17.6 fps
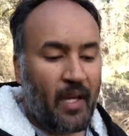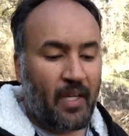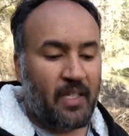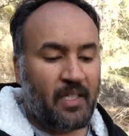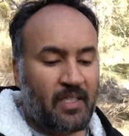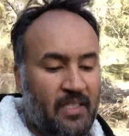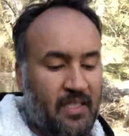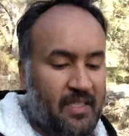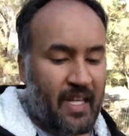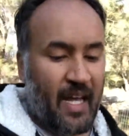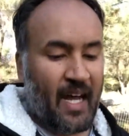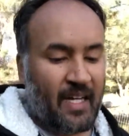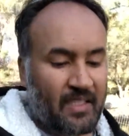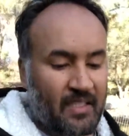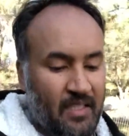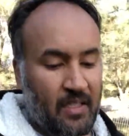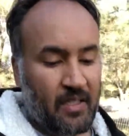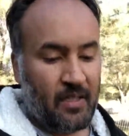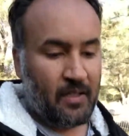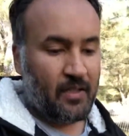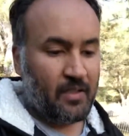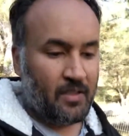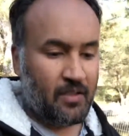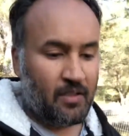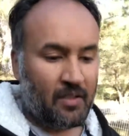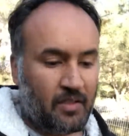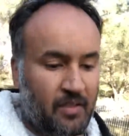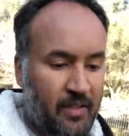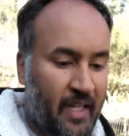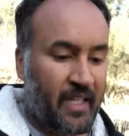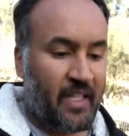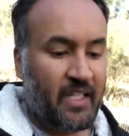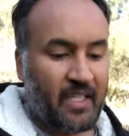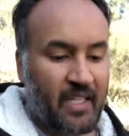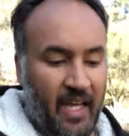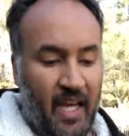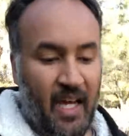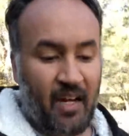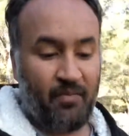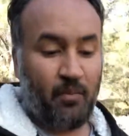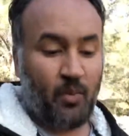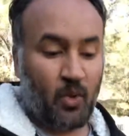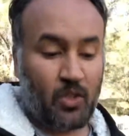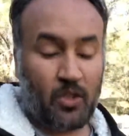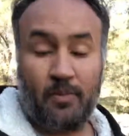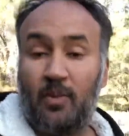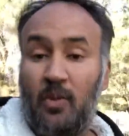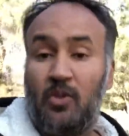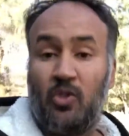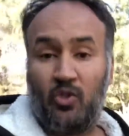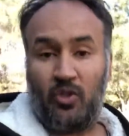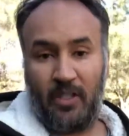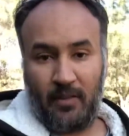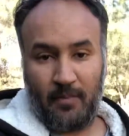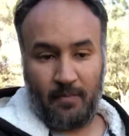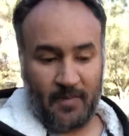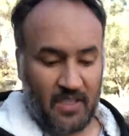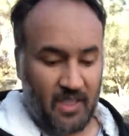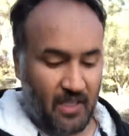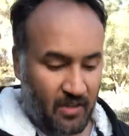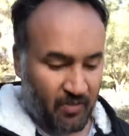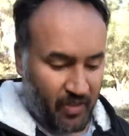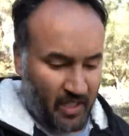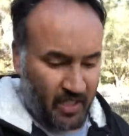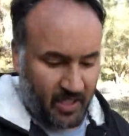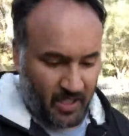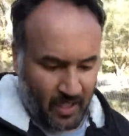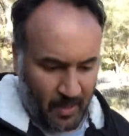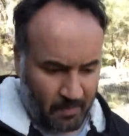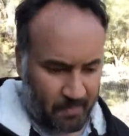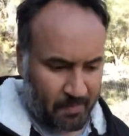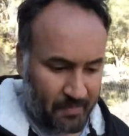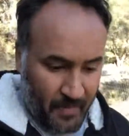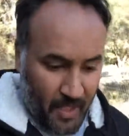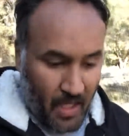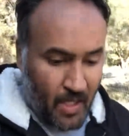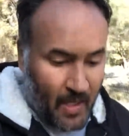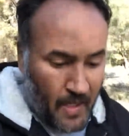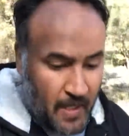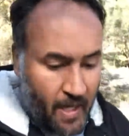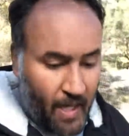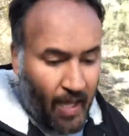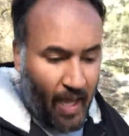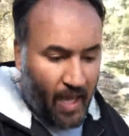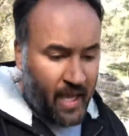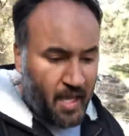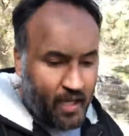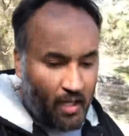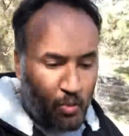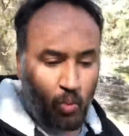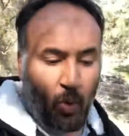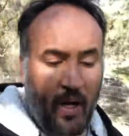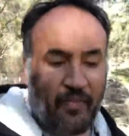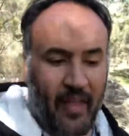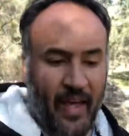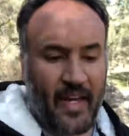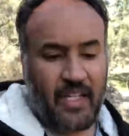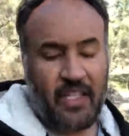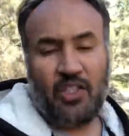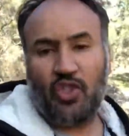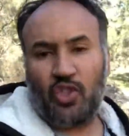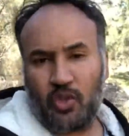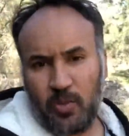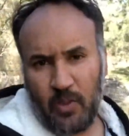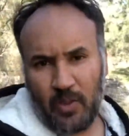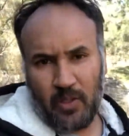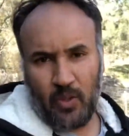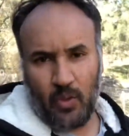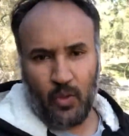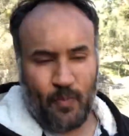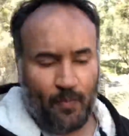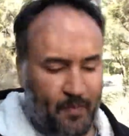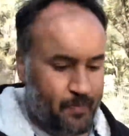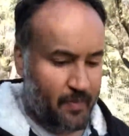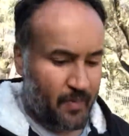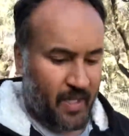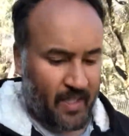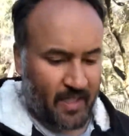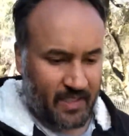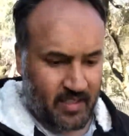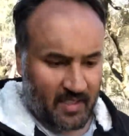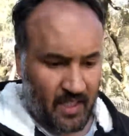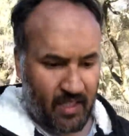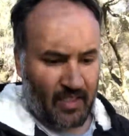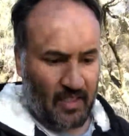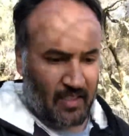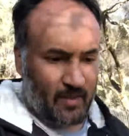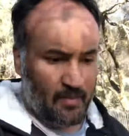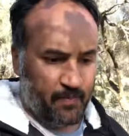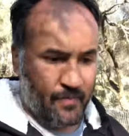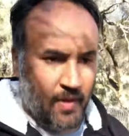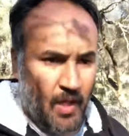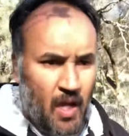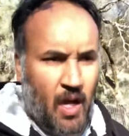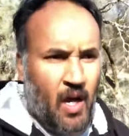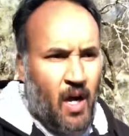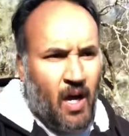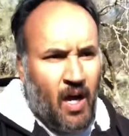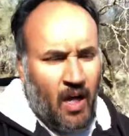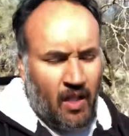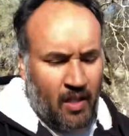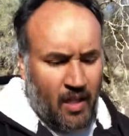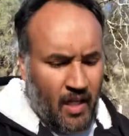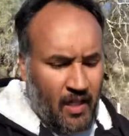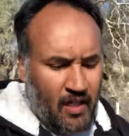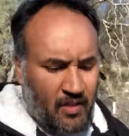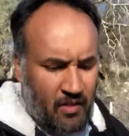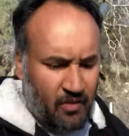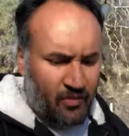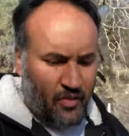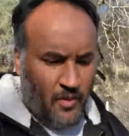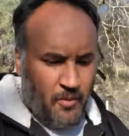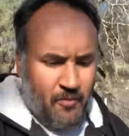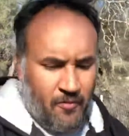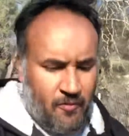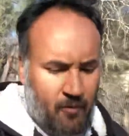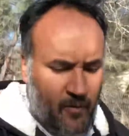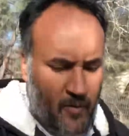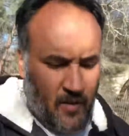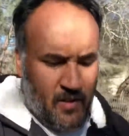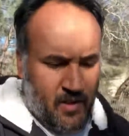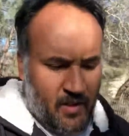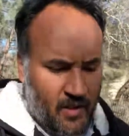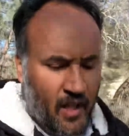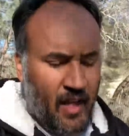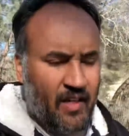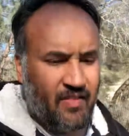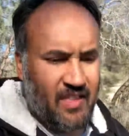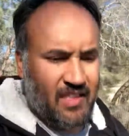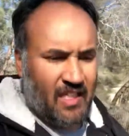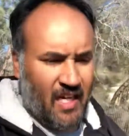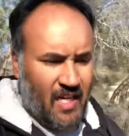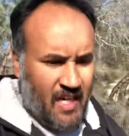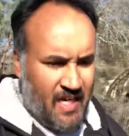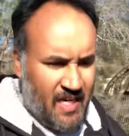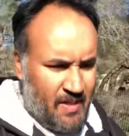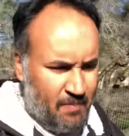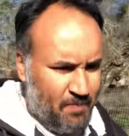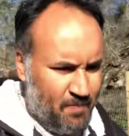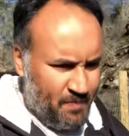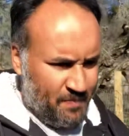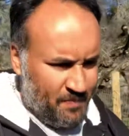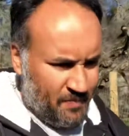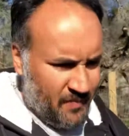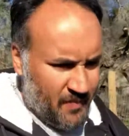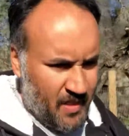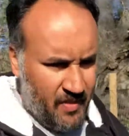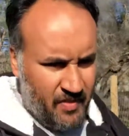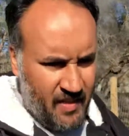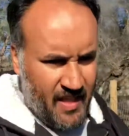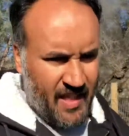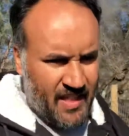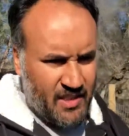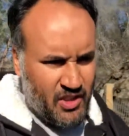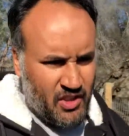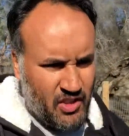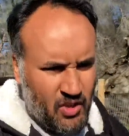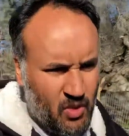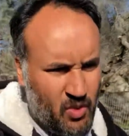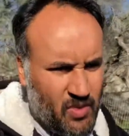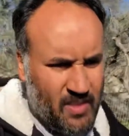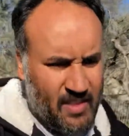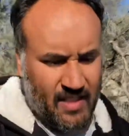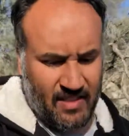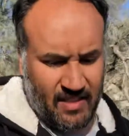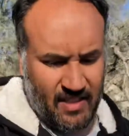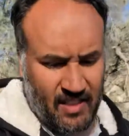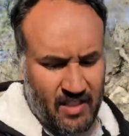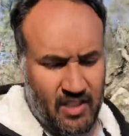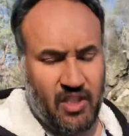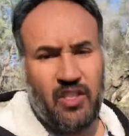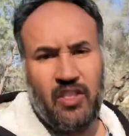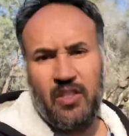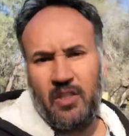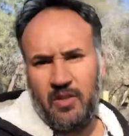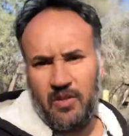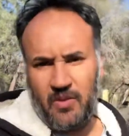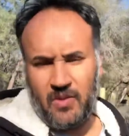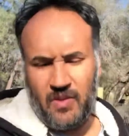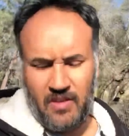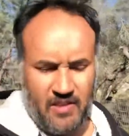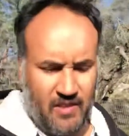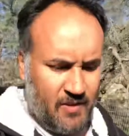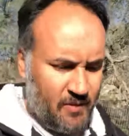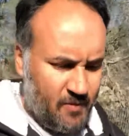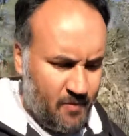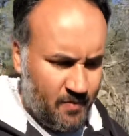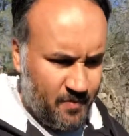is that they need to have multiple streams of income. And while that is true in a sense, a lot of the time it's used as an excuse.